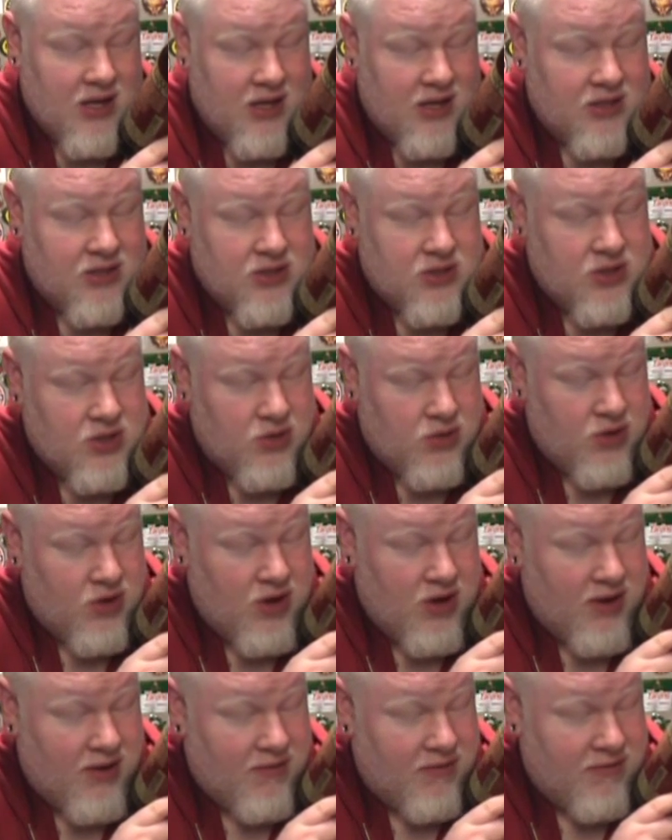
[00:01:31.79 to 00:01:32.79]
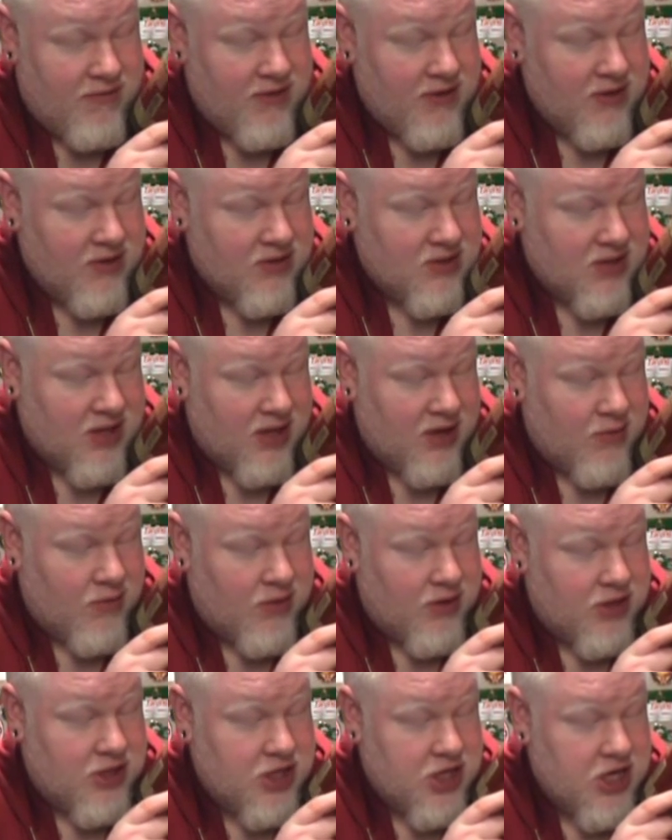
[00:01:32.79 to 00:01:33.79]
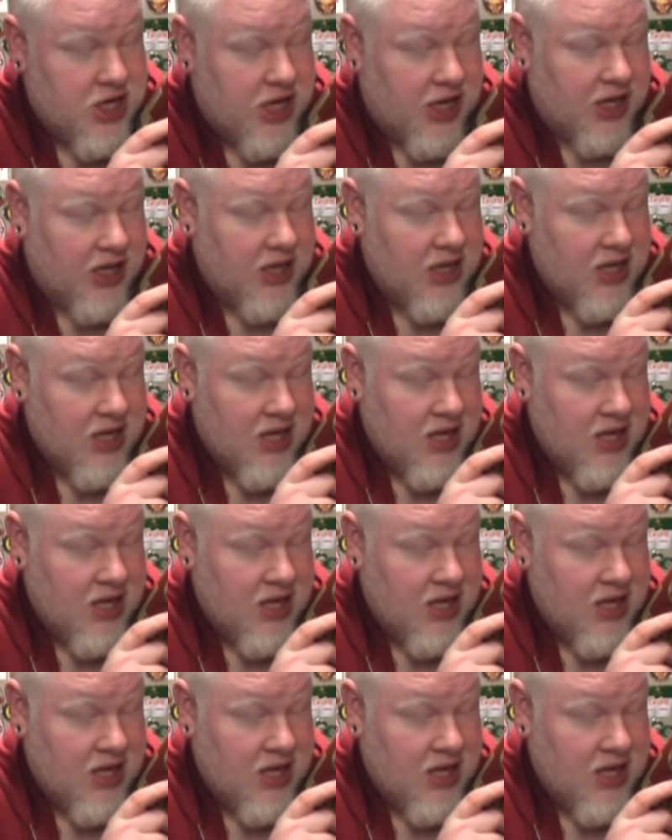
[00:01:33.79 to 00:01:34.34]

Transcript: "It's so good it feels like we're cheating."